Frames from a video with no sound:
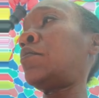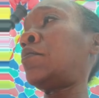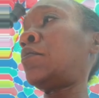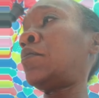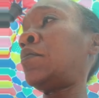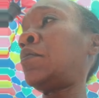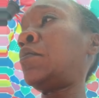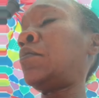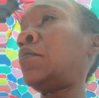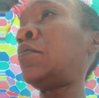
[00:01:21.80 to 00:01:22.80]

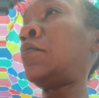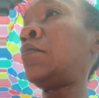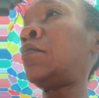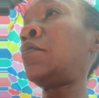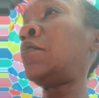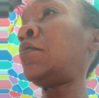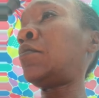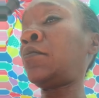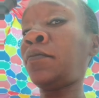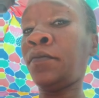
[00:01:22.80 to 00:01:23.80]

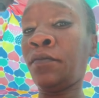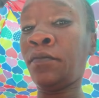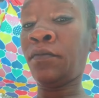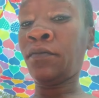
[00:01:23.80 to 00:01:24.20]
(no one is talking)